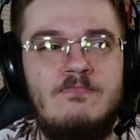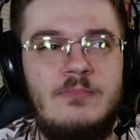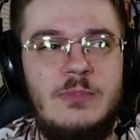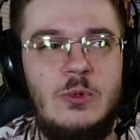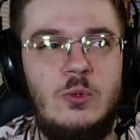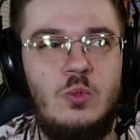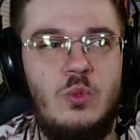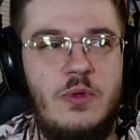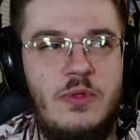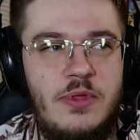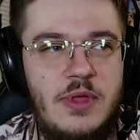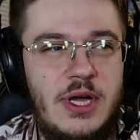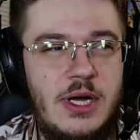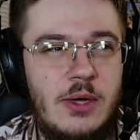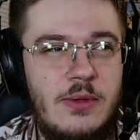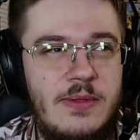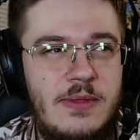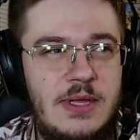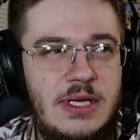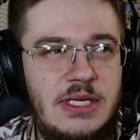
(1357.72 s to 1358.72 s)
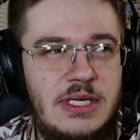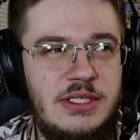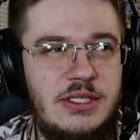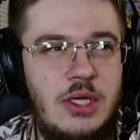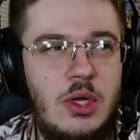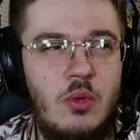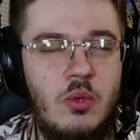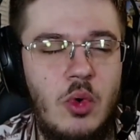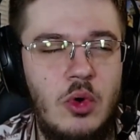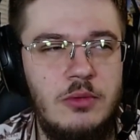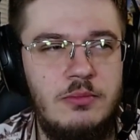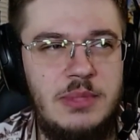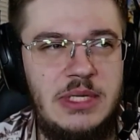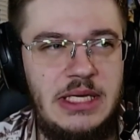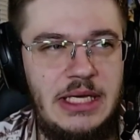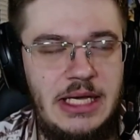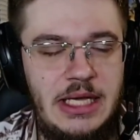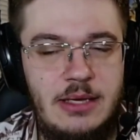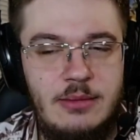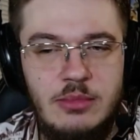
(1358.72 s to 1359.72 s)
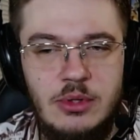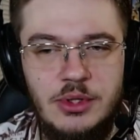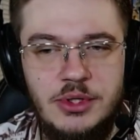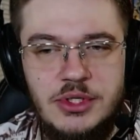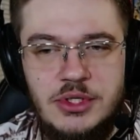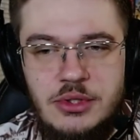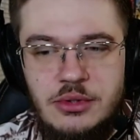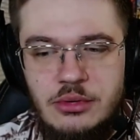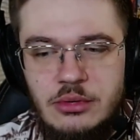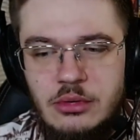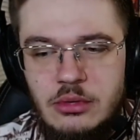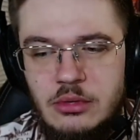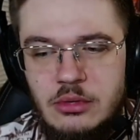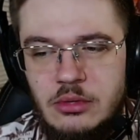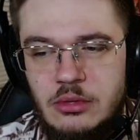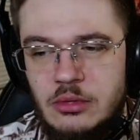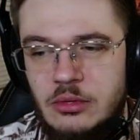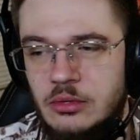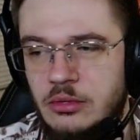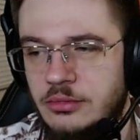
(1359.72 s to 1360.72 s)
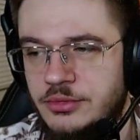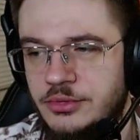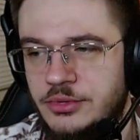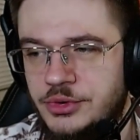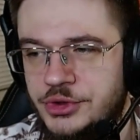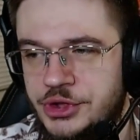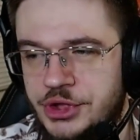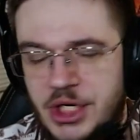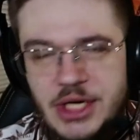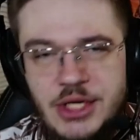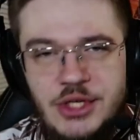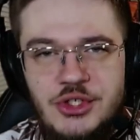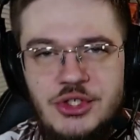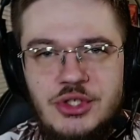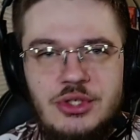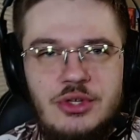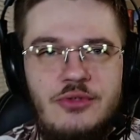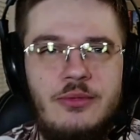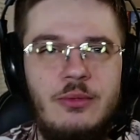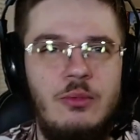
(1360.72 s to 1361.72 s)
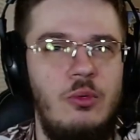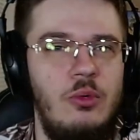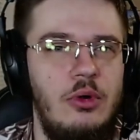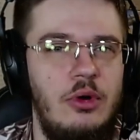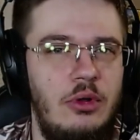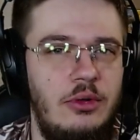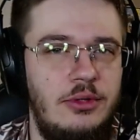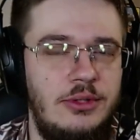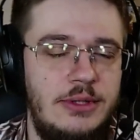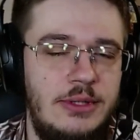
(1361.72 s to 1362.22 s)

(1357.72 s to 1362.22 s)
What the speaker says: without this, you won't be able to change the world.